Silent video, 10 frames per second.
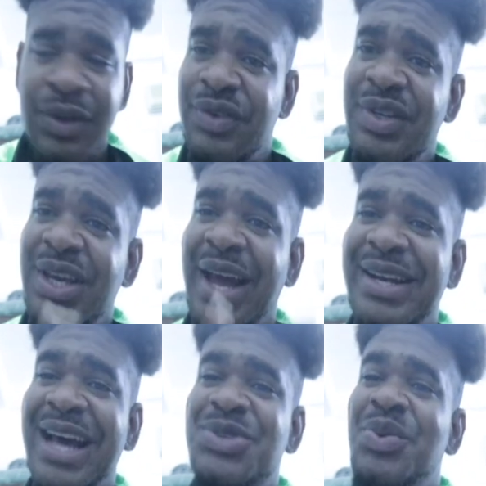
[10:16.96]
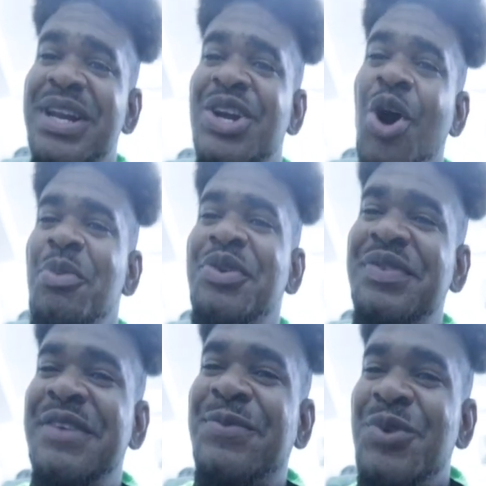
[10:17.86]
You see? And that's when they come in
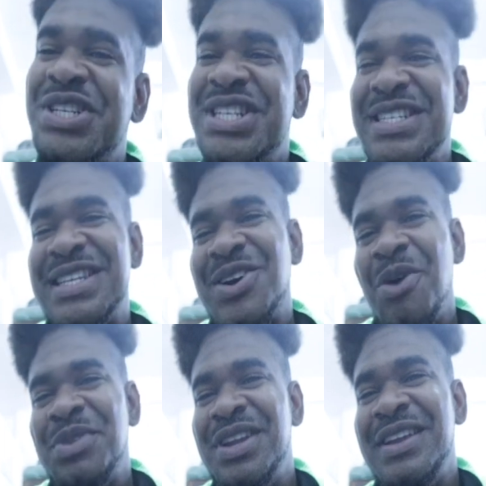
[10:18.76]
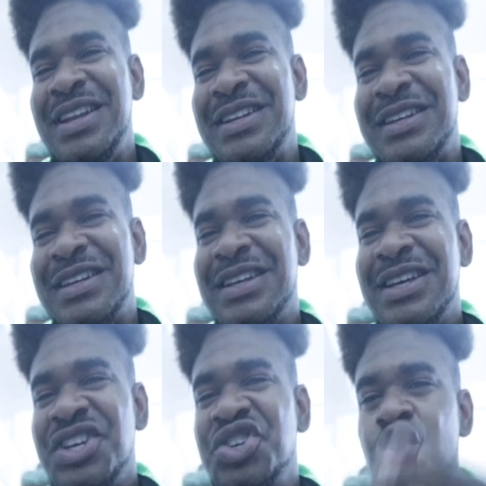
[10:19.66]
with the foolishness they're coming in.
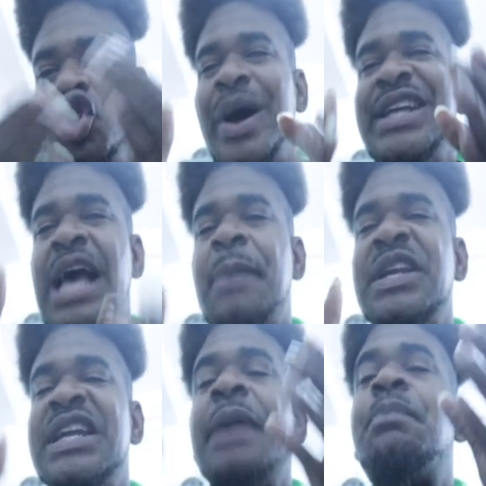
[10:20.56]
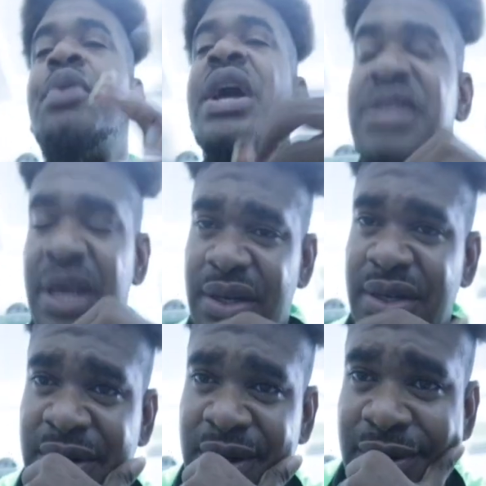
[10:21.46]
You know what is happening at
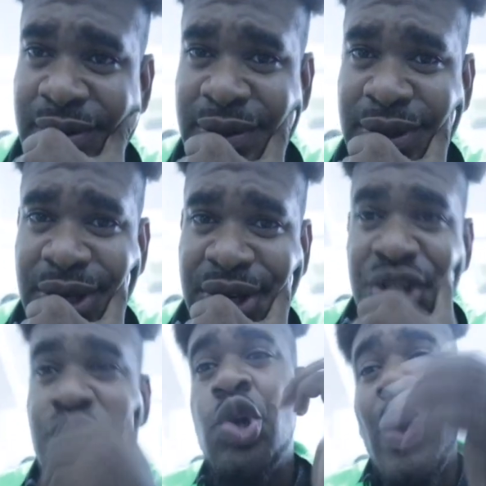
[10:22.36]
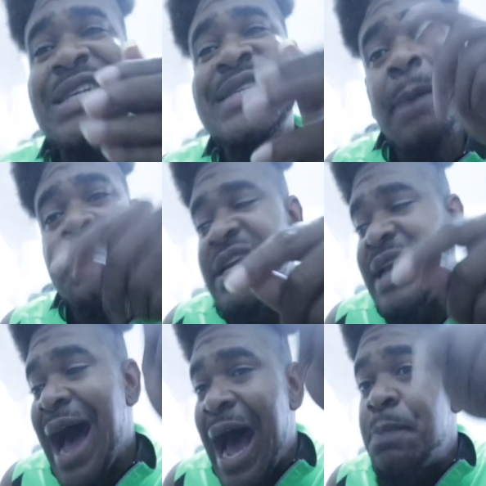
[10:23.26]
present. You know what is
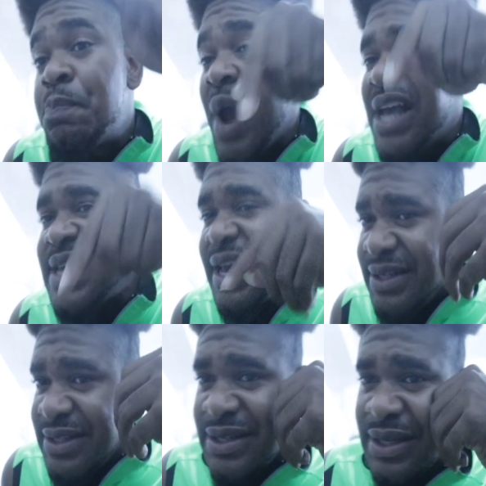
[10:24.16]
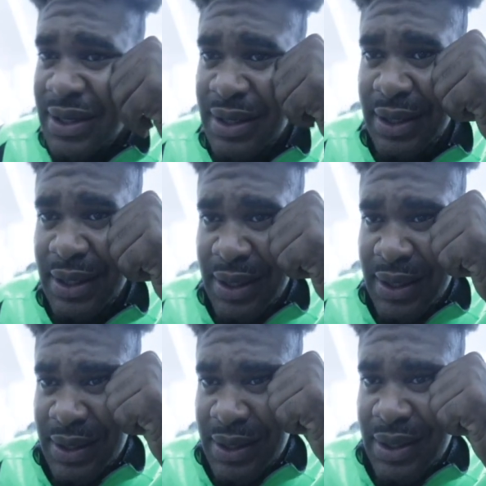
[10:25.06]
happening at present.
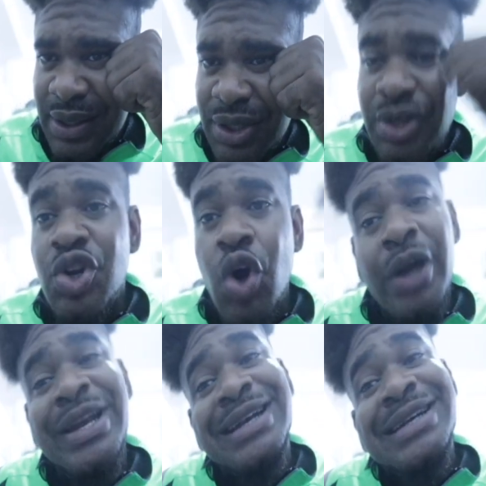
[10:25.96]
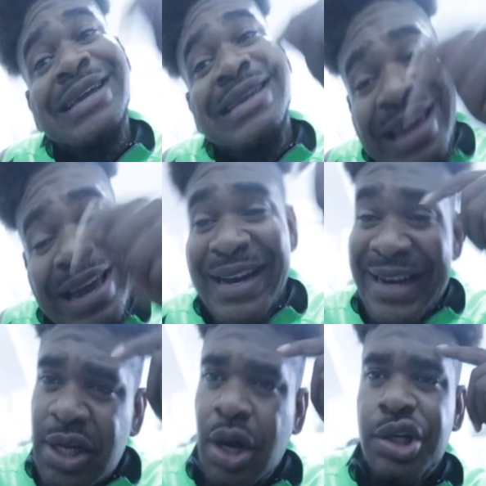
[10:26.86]
You know that they're killing
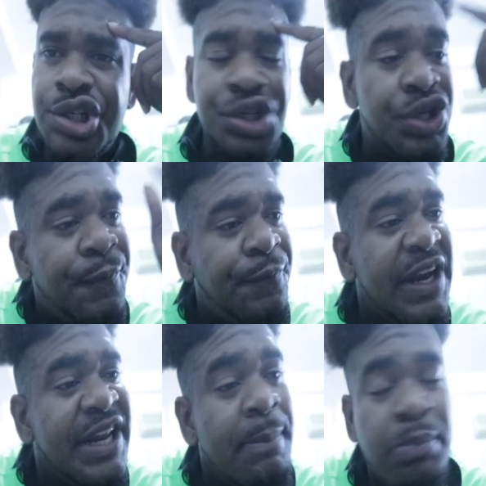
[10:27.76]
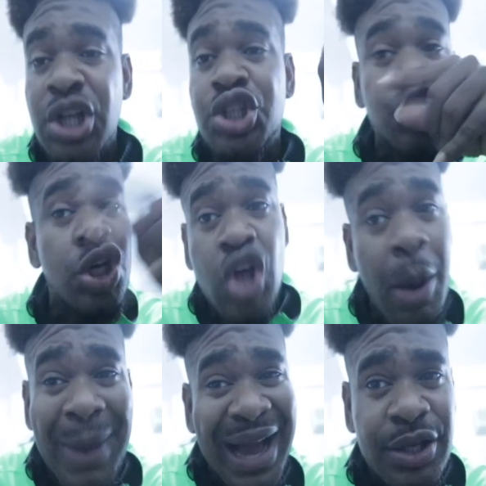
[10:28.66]
the country. You're feeling the blunt. You just
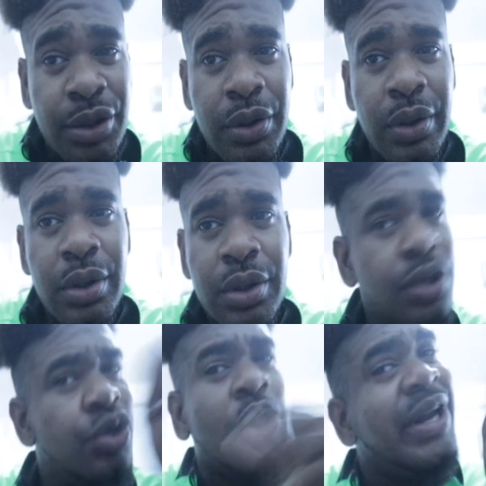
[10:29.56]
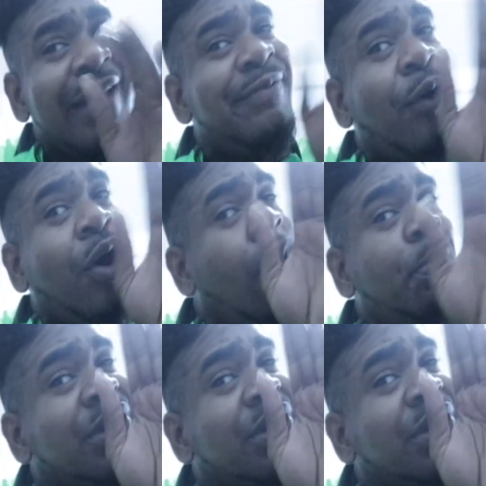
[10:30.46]
come back, you know. You're not there for a couple of